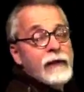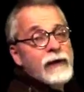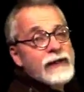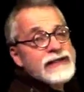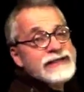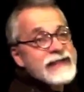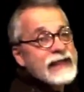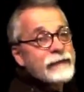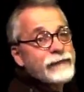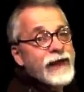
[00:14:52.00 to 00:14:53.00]
it is,
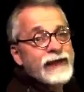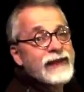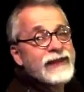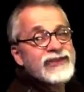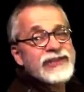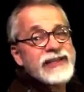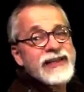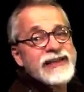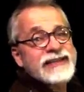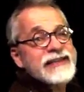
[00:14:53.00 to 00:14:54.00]
E flat, E, G,
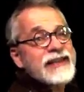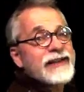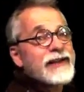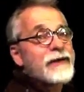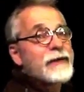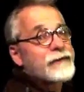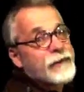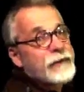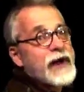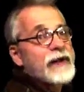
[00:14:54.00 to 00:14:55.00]
A, C. C, or from
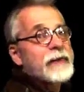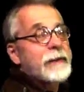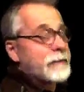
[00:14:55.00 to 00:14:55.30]
the bottom up.